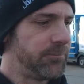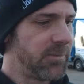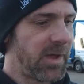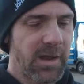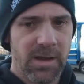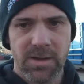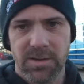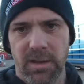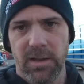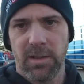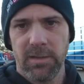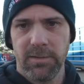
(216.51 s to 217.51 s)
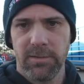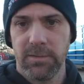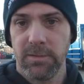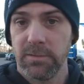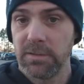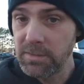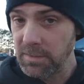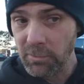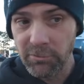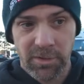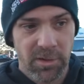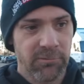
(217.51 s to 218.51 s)
That's on
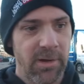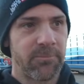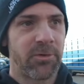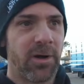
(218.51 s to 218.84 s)
Chris's ramp